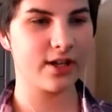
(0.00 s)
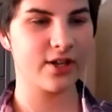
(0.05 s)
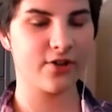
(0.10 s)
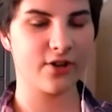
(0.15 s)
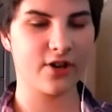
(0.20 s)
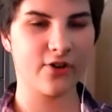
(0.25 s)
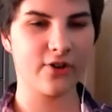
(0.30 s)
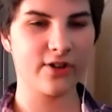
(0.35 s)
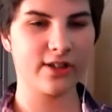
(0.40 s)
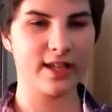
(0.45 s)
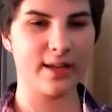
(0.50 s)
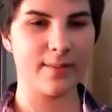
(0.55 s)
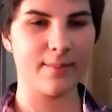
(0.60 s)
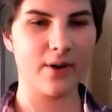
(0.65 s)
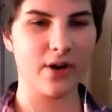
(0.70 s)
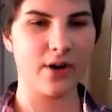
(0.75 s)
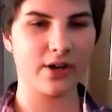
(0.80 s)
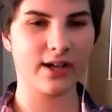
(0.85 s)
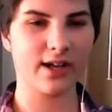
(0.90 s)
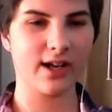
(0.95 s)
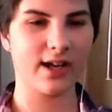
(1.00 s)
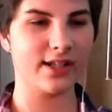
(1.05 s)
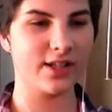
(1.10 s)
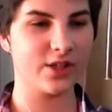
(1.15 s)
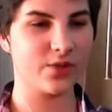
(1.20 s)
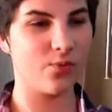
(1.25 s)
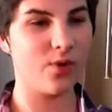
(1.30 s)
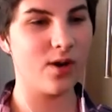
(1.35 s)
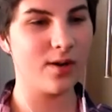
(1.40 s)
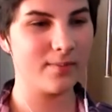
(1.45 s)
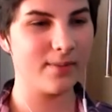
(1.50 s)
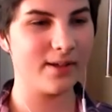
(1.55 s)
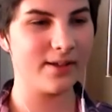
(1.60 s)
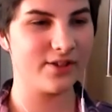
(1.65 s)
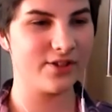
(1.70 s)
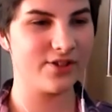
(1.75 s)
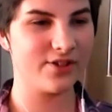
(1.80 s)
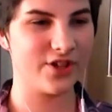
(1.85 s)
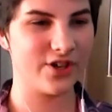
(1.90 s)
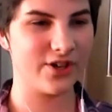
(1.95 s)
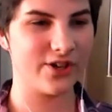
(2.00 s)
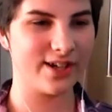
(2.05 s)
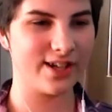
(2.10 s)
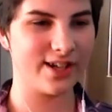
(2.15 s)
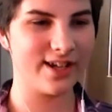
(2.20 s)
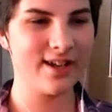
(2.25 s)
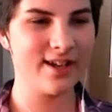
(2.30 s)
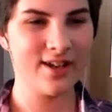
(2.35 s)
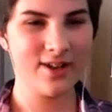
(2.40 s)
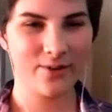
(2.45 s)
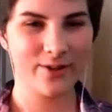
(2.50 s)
you're currently embarking on this 1 month journey